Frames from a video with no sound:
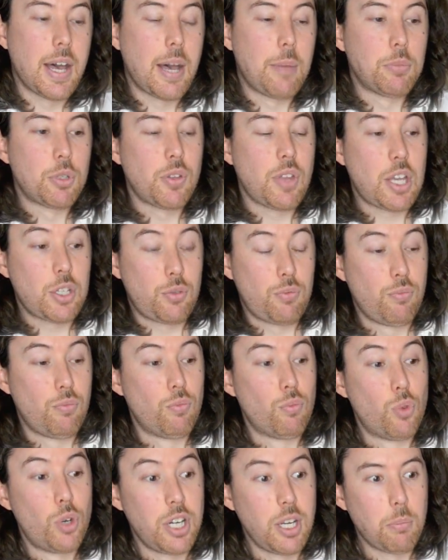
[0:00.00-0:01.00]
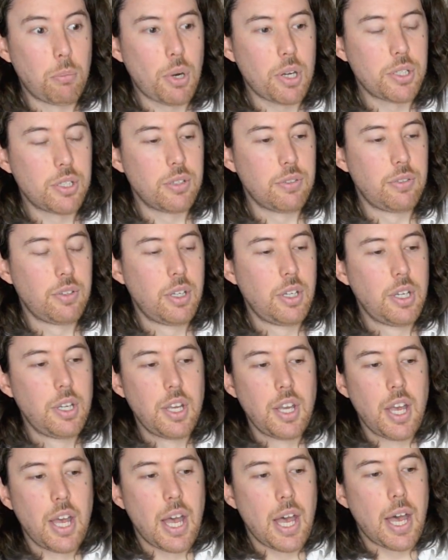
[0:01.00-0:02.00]
So that's really impressive.
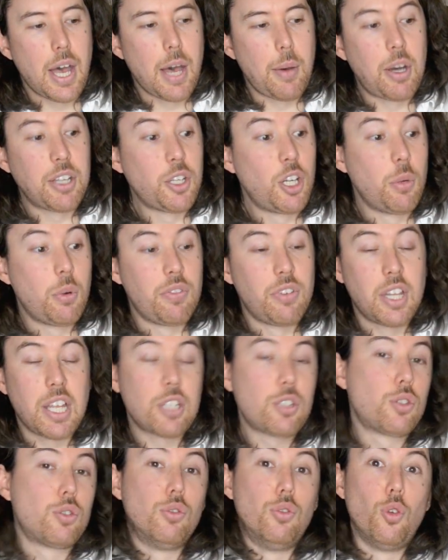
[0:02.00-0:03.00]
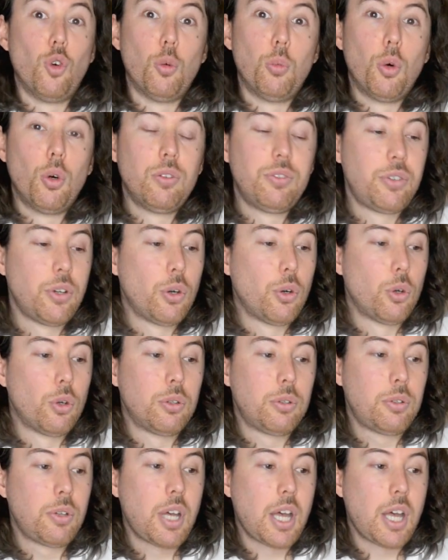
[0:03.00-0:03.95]
I don't know whether that's normal for